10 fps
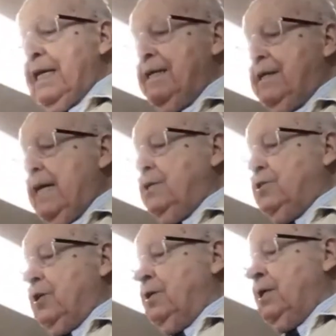
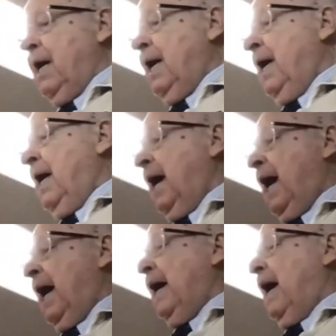intention,
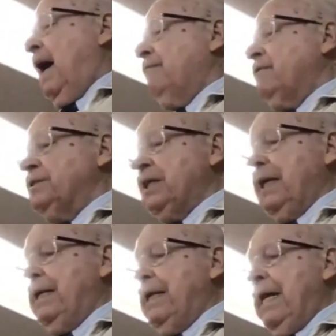I
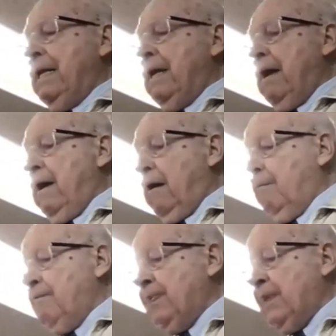obviously need
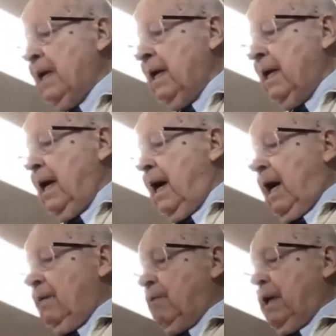help. I
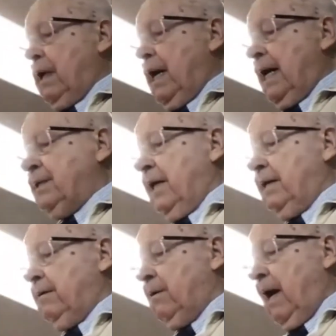realize I
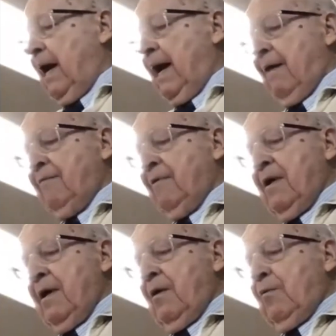don't have
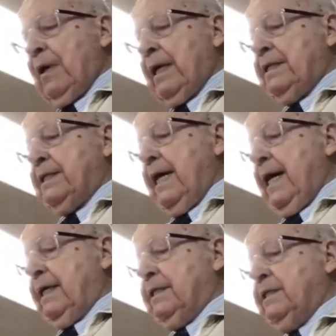what it
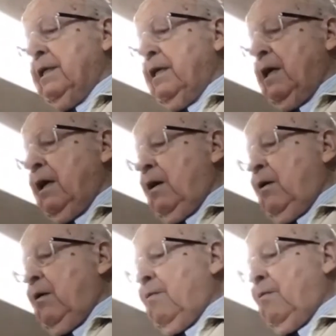takes.
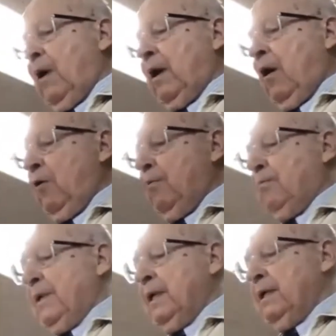What
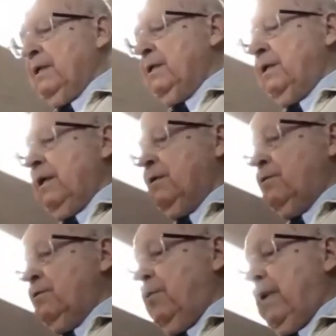hope
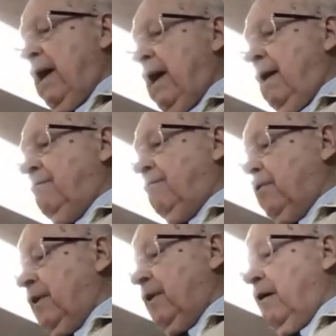do, do we have
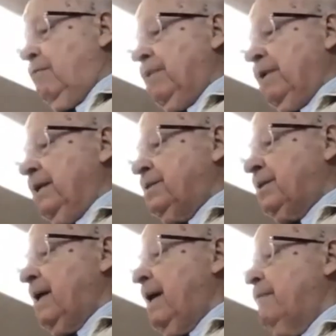for help in this
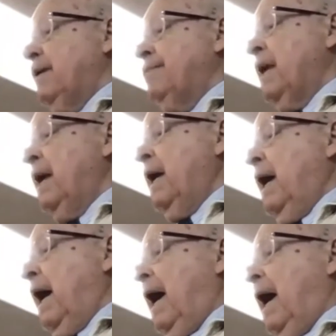dilemma?
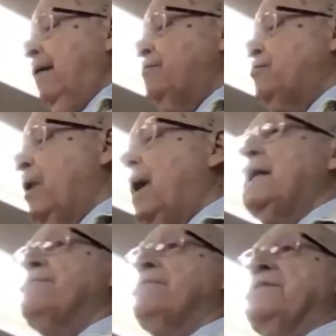I've tried
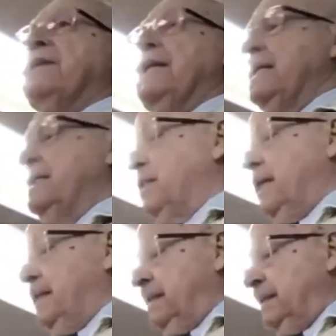everything, he said,